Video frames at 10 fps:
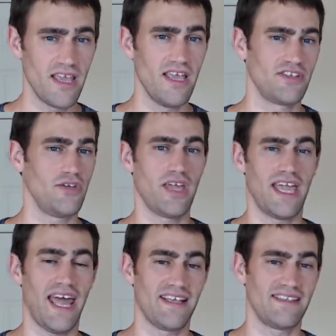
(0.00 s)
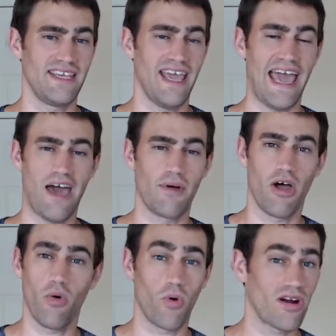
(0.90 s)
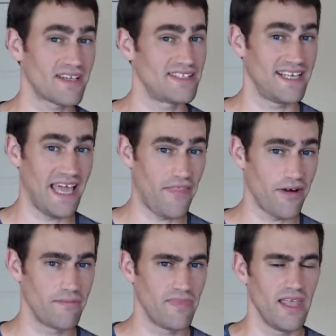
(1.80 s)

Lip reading: so you can kind of see how it all works together.